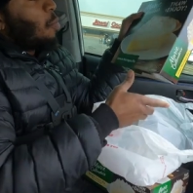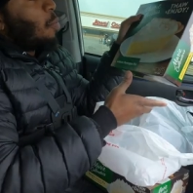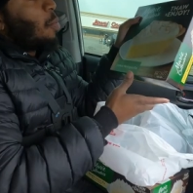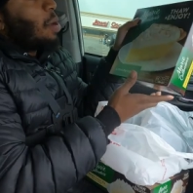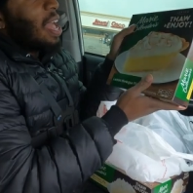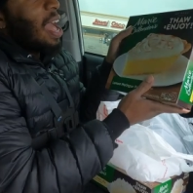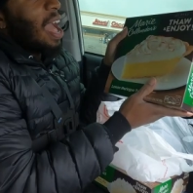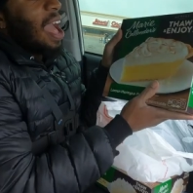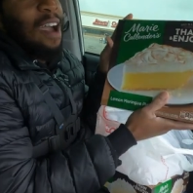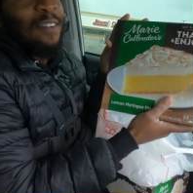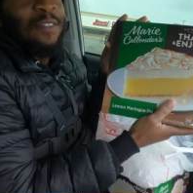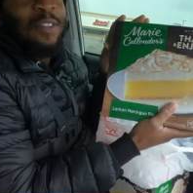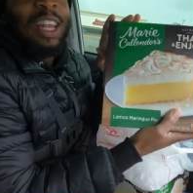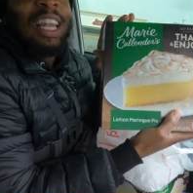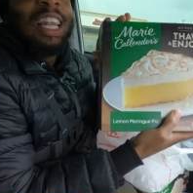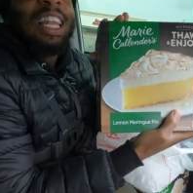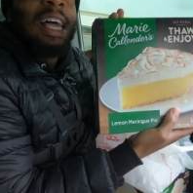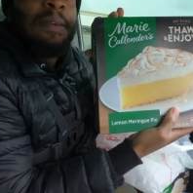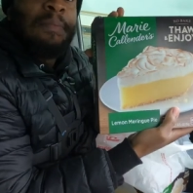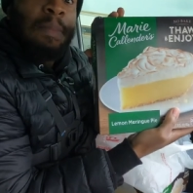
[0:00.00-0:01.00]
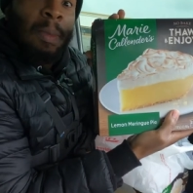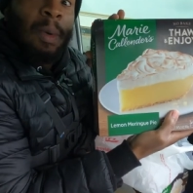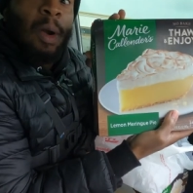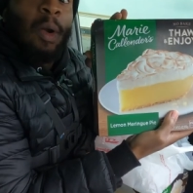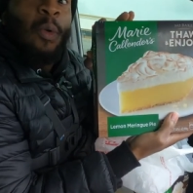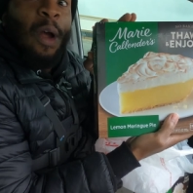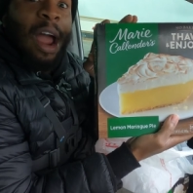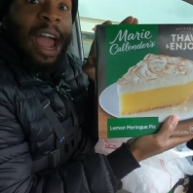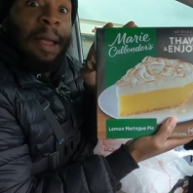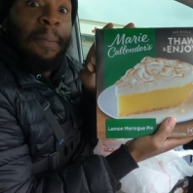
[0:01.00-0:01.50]
We have lemon
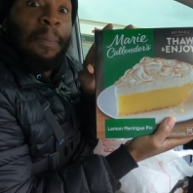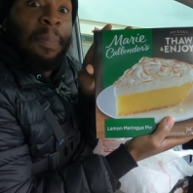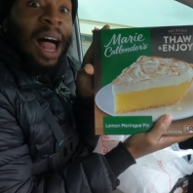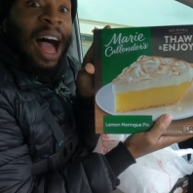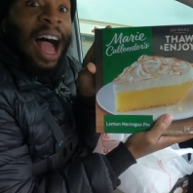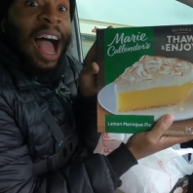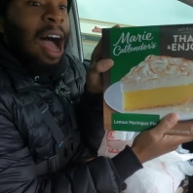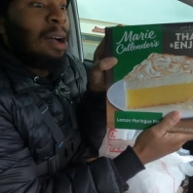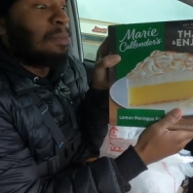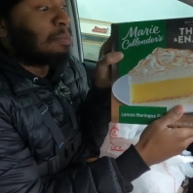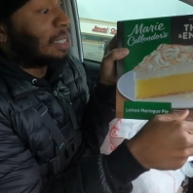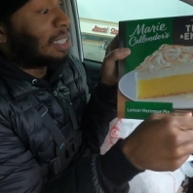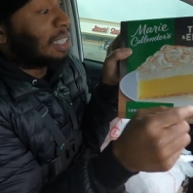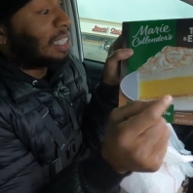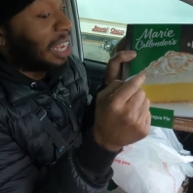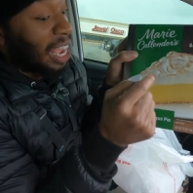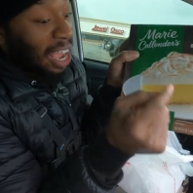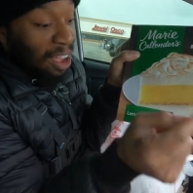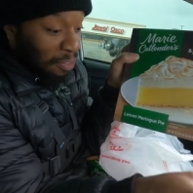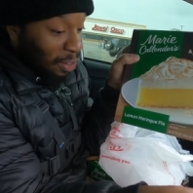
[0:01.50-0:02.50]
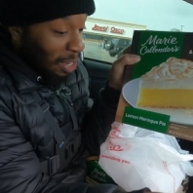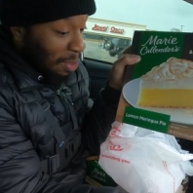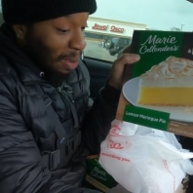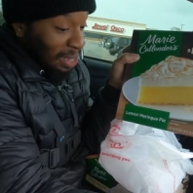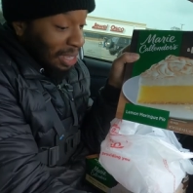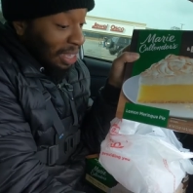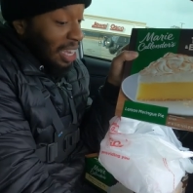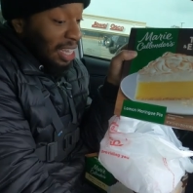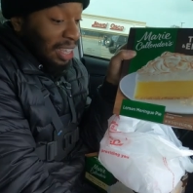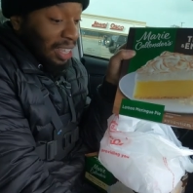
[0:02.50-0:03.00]
meringue pie. I'm definitely
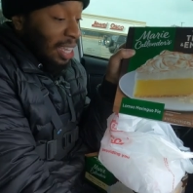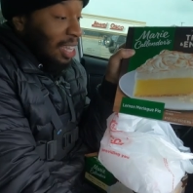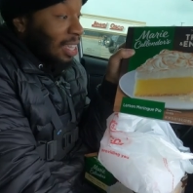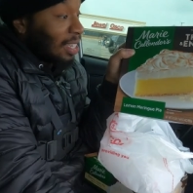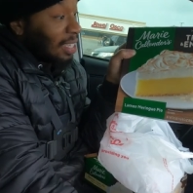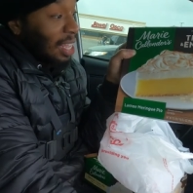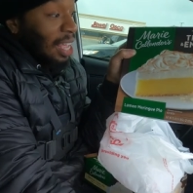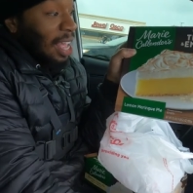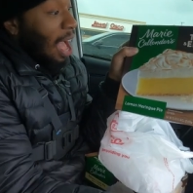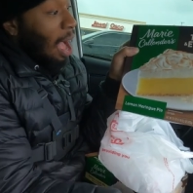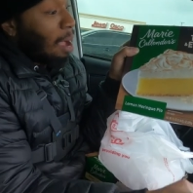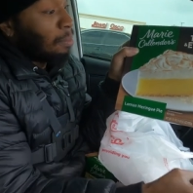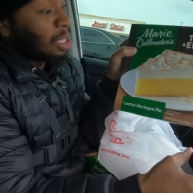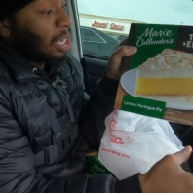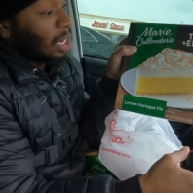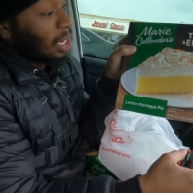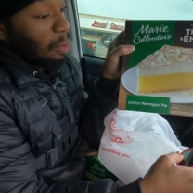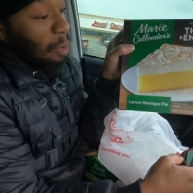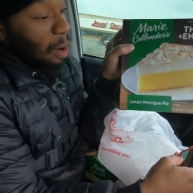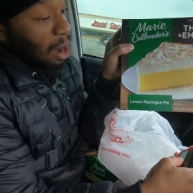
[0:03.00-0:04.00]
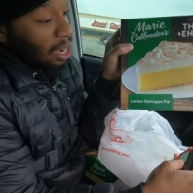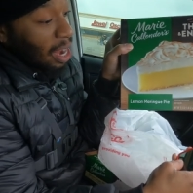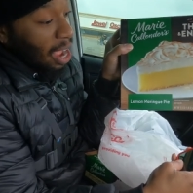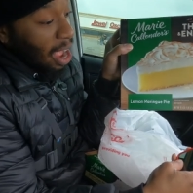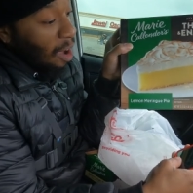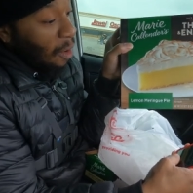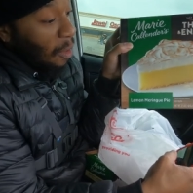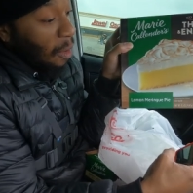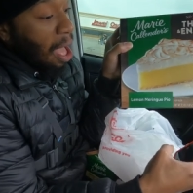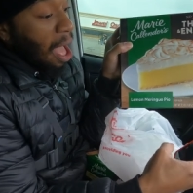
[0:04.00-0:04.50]
about to eat this. I'm telling you right
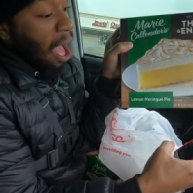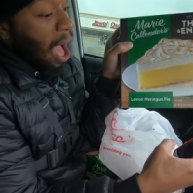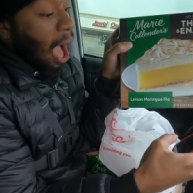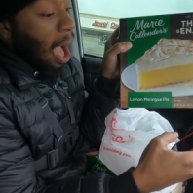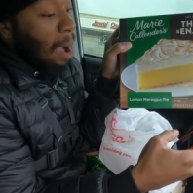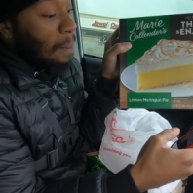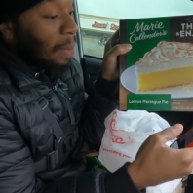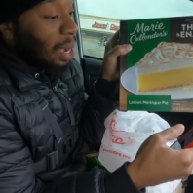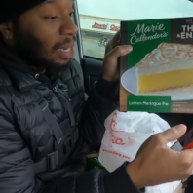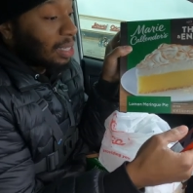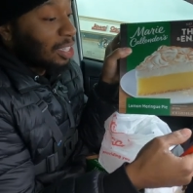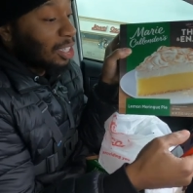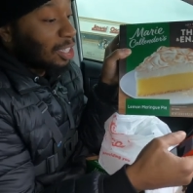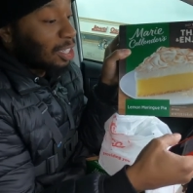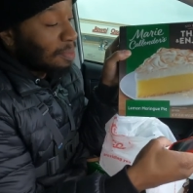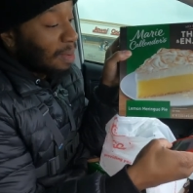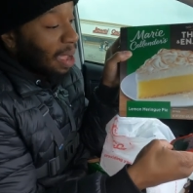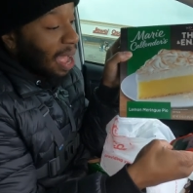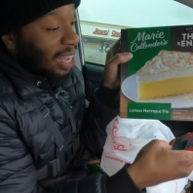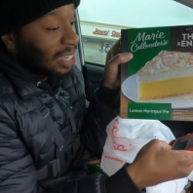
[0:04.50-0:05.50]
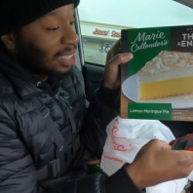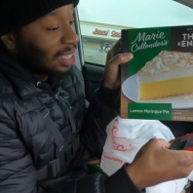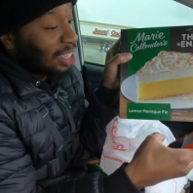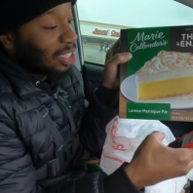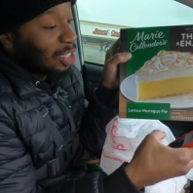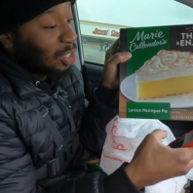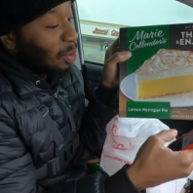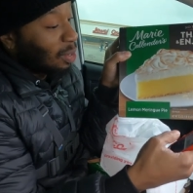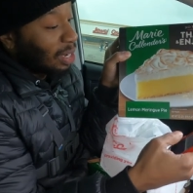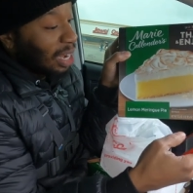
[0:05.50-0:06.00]
now. I'm about to smash
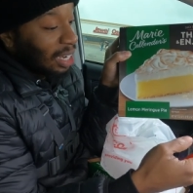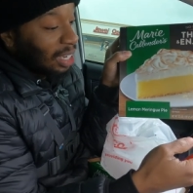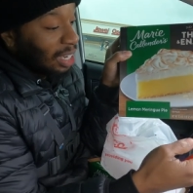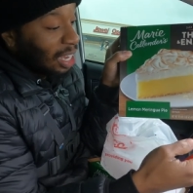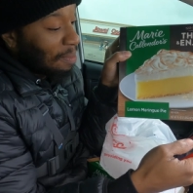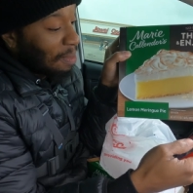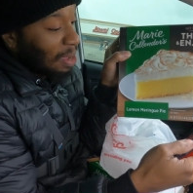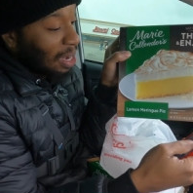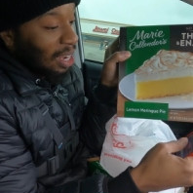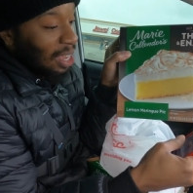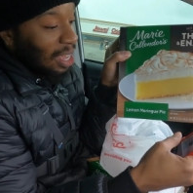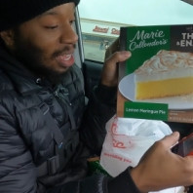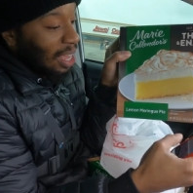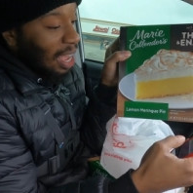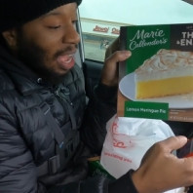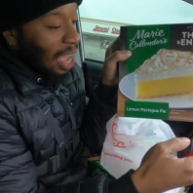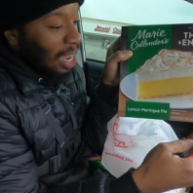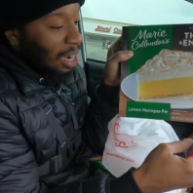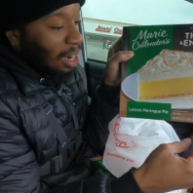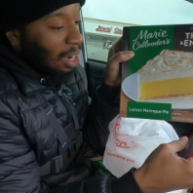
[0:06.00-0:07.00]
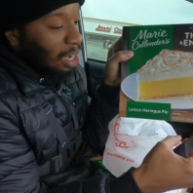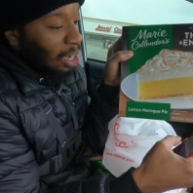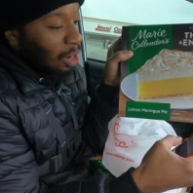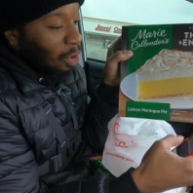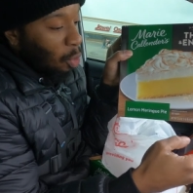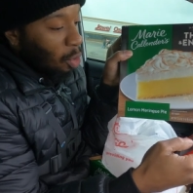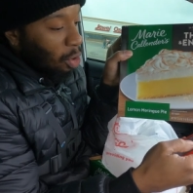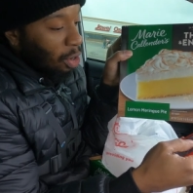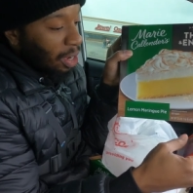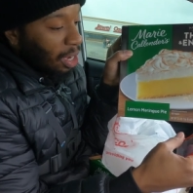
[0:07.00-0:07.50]
this joint. That lemon, I got an uh,
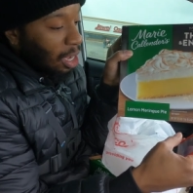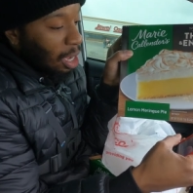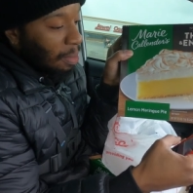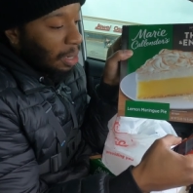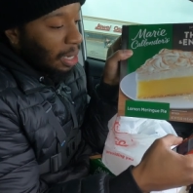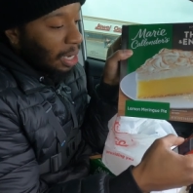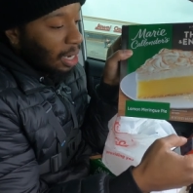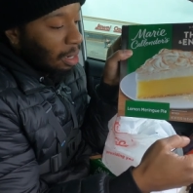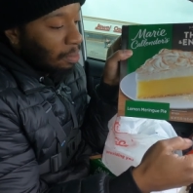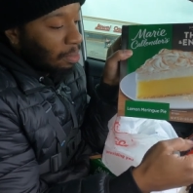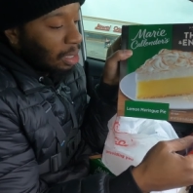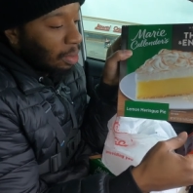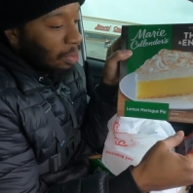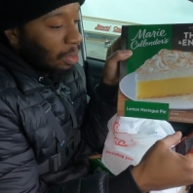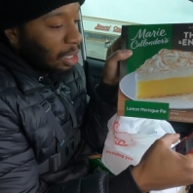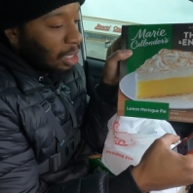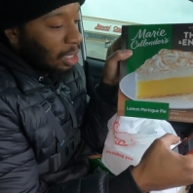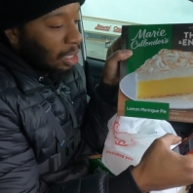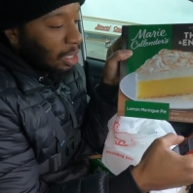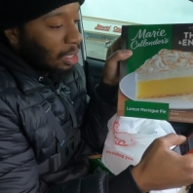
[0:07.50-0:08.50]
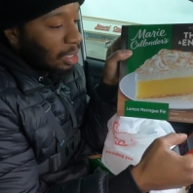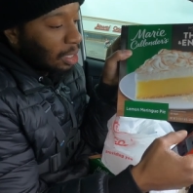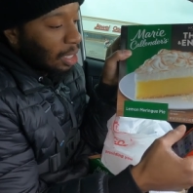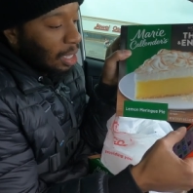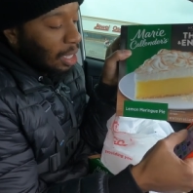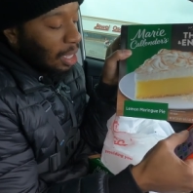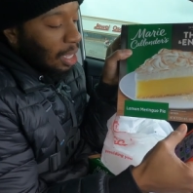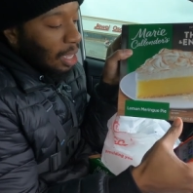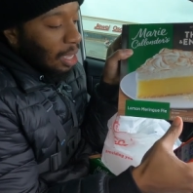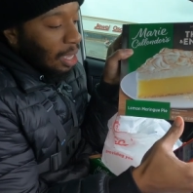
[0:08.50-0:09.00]
order coming in. I'm gonna see what it is.
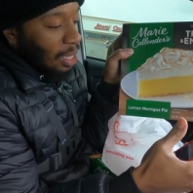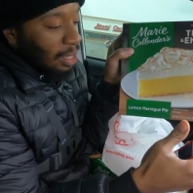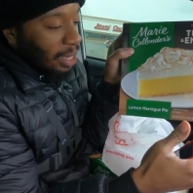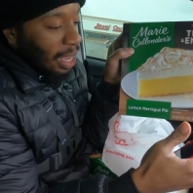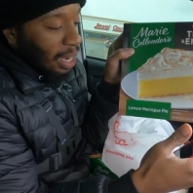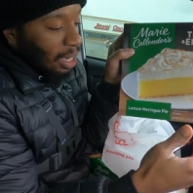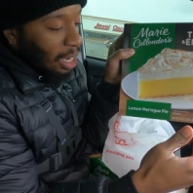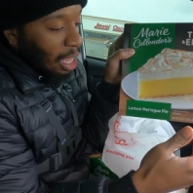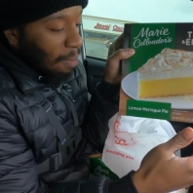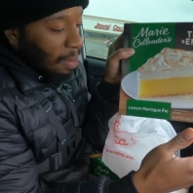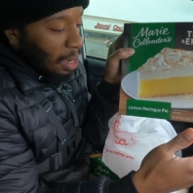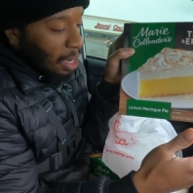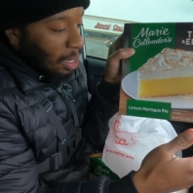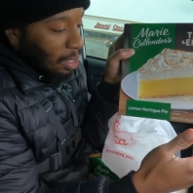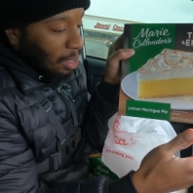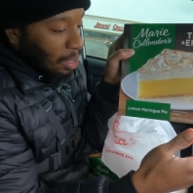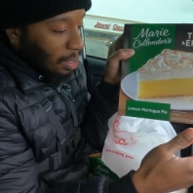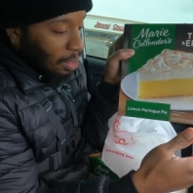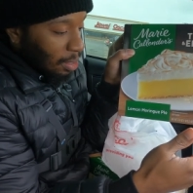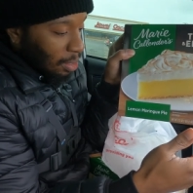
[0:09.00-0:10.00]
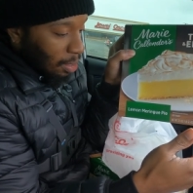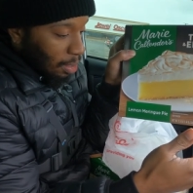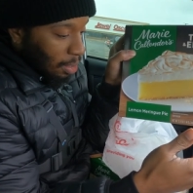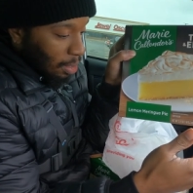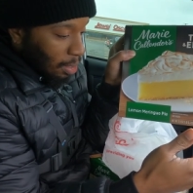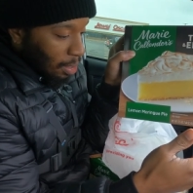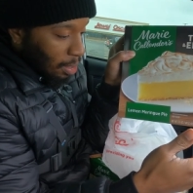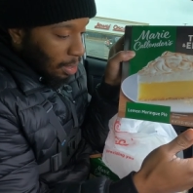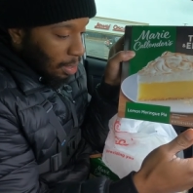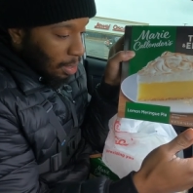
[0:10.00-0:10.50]
That lemon.
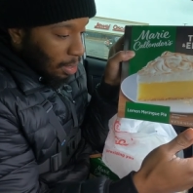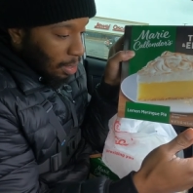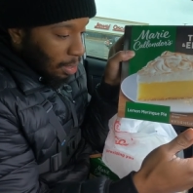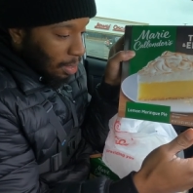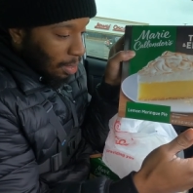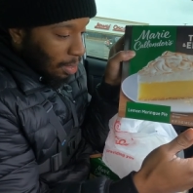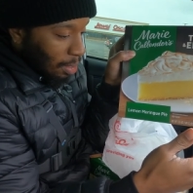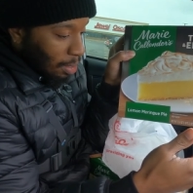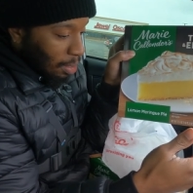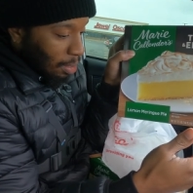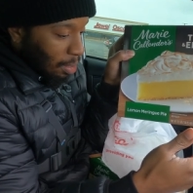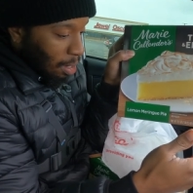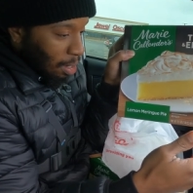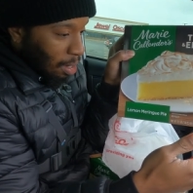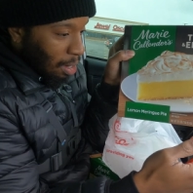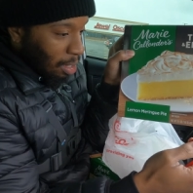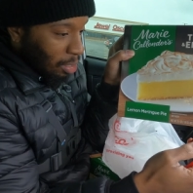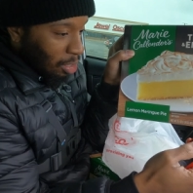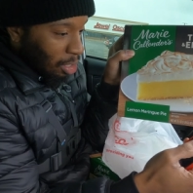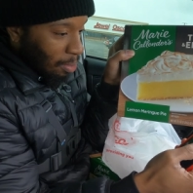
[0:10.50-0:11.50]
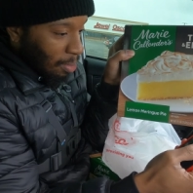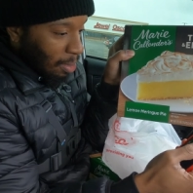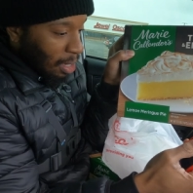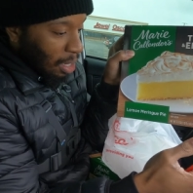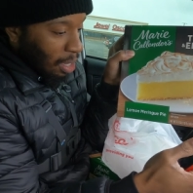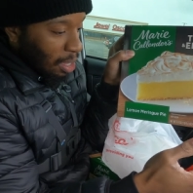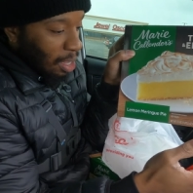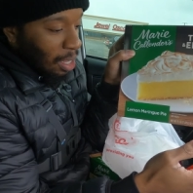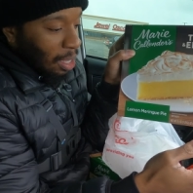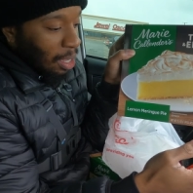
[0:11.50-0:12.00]
Oh, y'all try
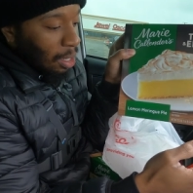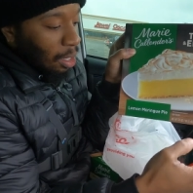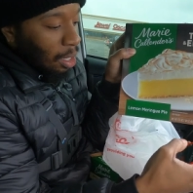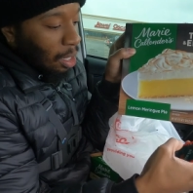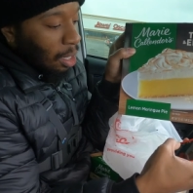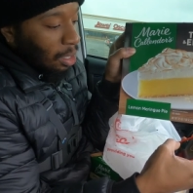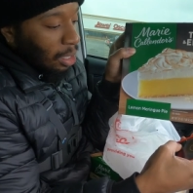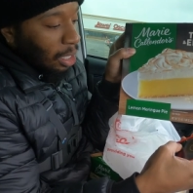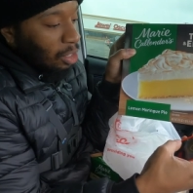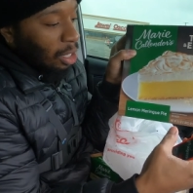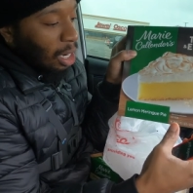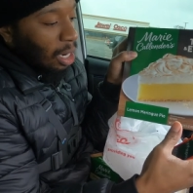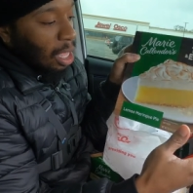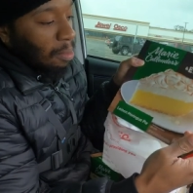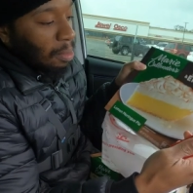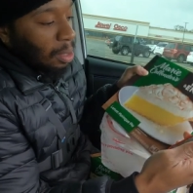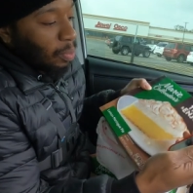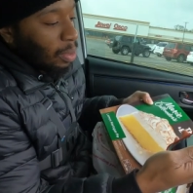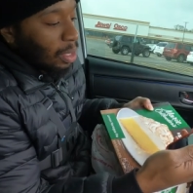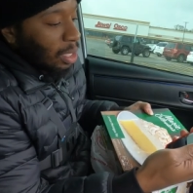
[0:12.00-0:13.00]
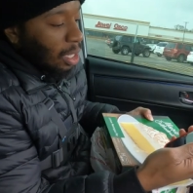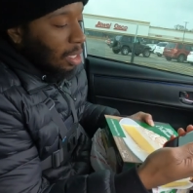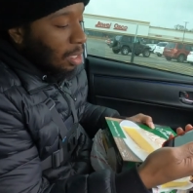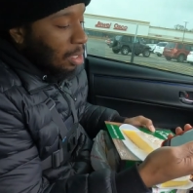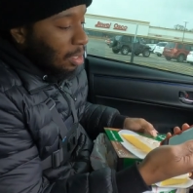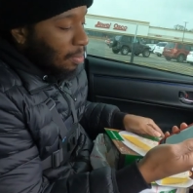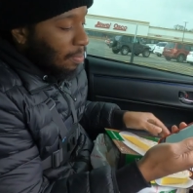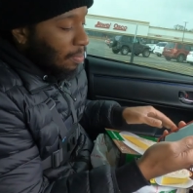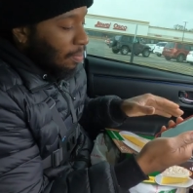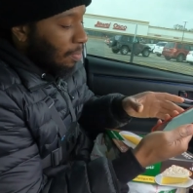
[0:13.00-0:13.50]
mine. Look, they trying to hit me with
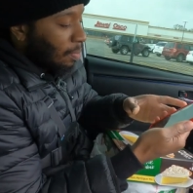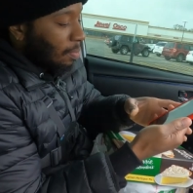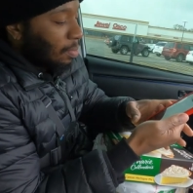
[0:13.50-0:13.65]
this.